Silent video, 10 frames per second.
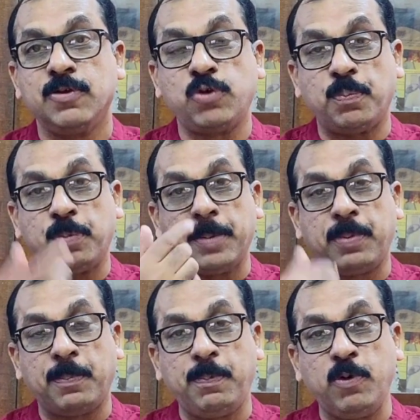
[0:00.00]
So a
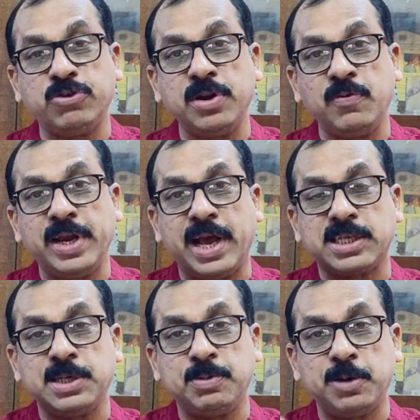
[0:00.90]
proposal, when
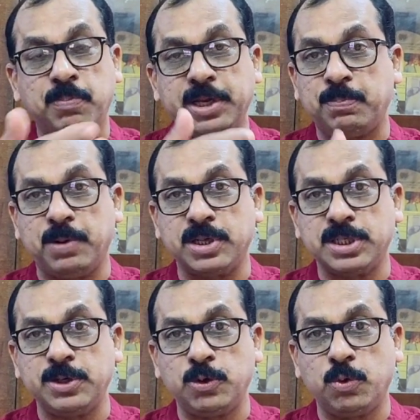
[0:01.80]
accepted by the
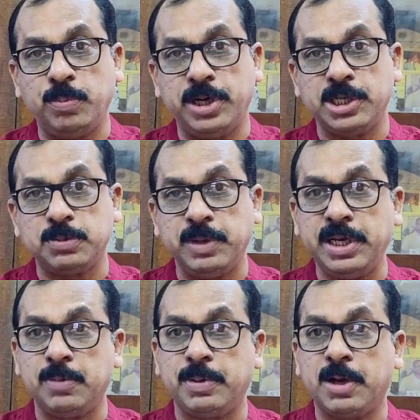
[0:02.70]
person to whom it is
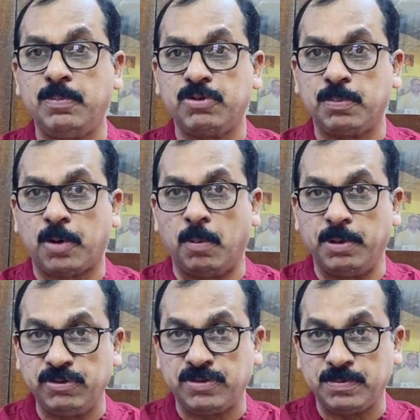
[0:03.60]
made, it becomes a
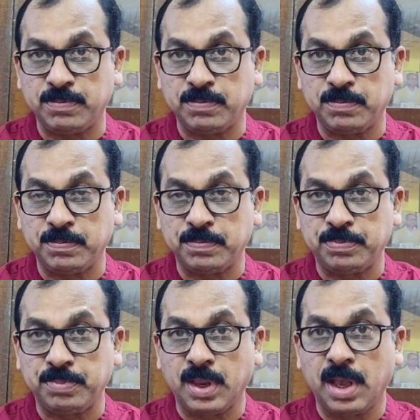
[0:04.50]
promise.
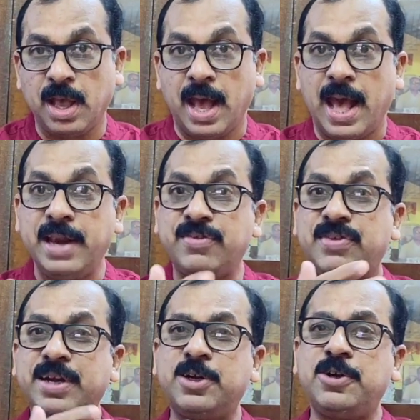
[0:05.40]
And a
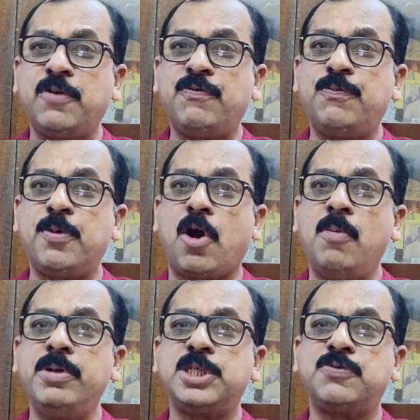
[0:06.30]
set of
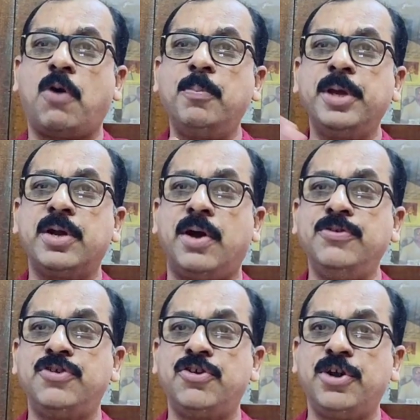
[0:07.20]
promise forming
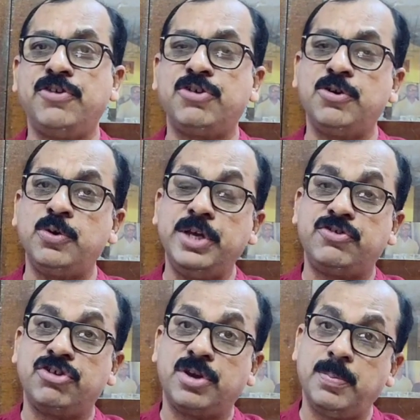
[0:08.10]
consideration to
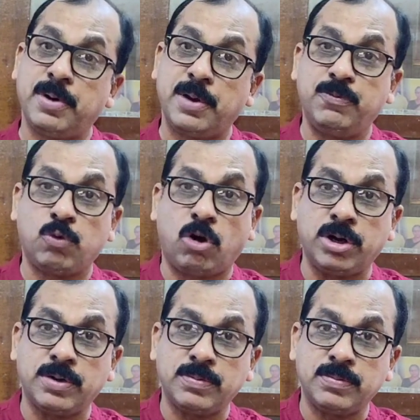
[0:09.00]
each other becomes
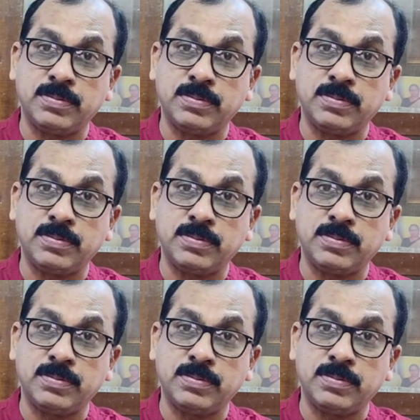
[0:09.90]
what?